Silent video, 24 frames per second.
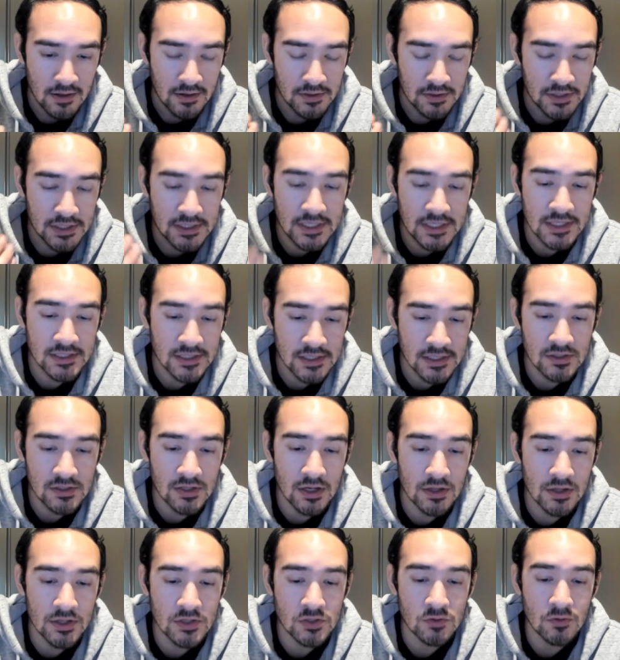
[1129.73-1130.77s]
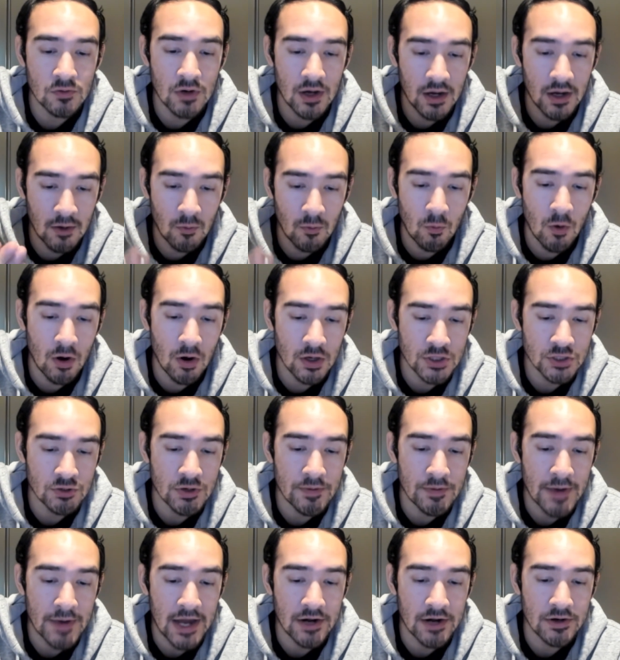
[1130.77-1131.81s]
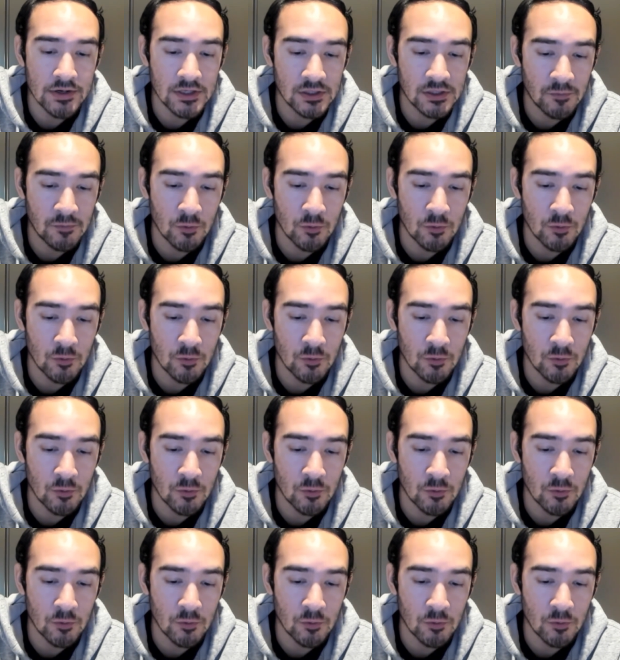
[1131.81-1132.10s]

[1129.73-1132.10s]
the distance on this Wall Street pattern is